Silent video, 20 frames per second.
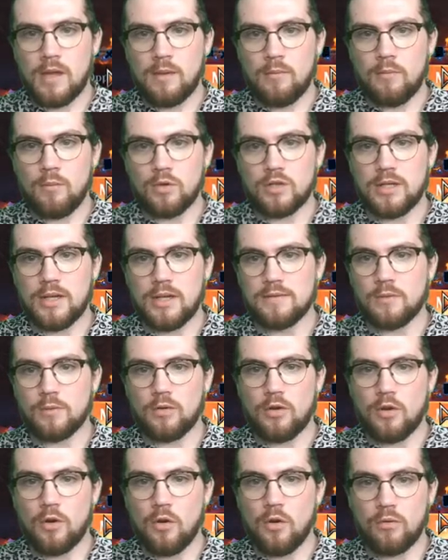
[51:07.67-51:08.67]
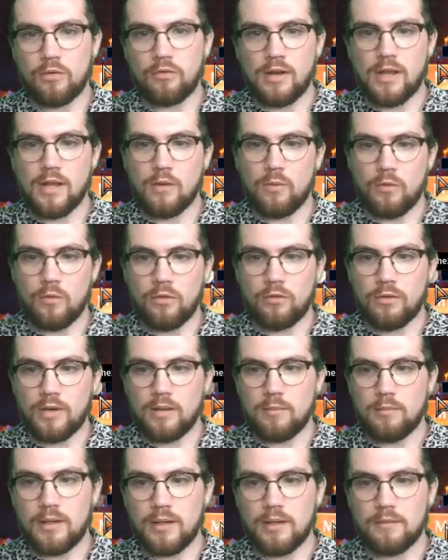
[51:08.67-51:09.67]
which leaves it with an 0-3 and a 1-3 in
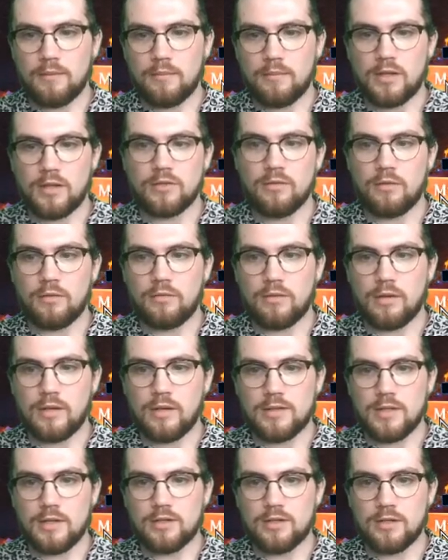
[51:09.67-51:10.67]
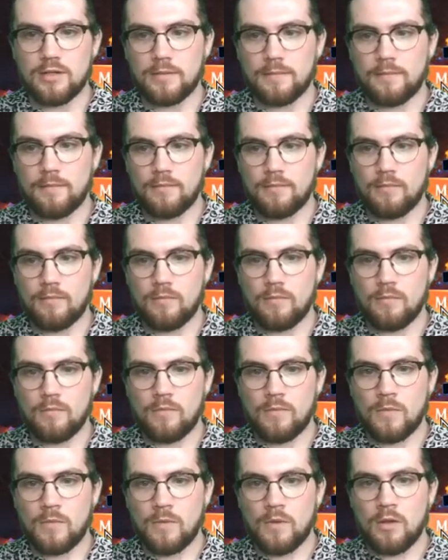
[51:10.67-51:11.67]
play. A 2-3 essentially.
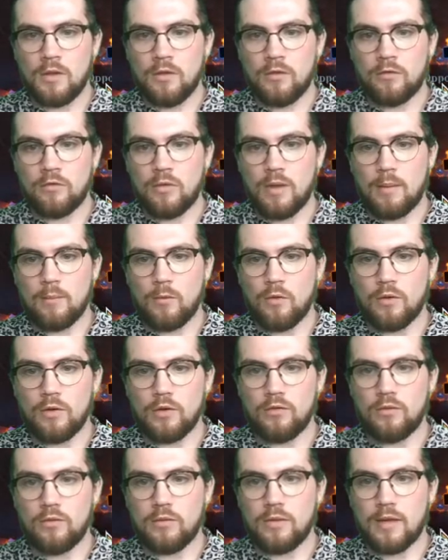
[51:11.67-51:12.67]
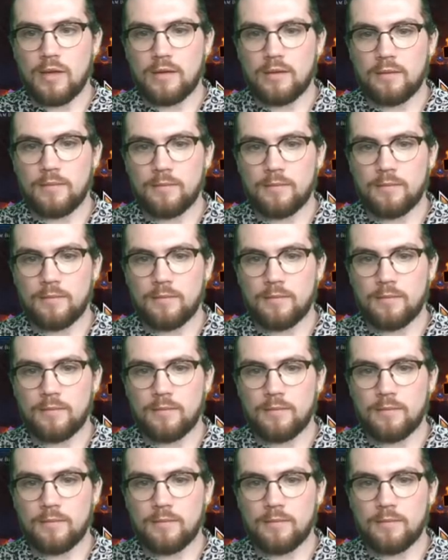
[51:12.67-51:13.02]
So I'm going to do that.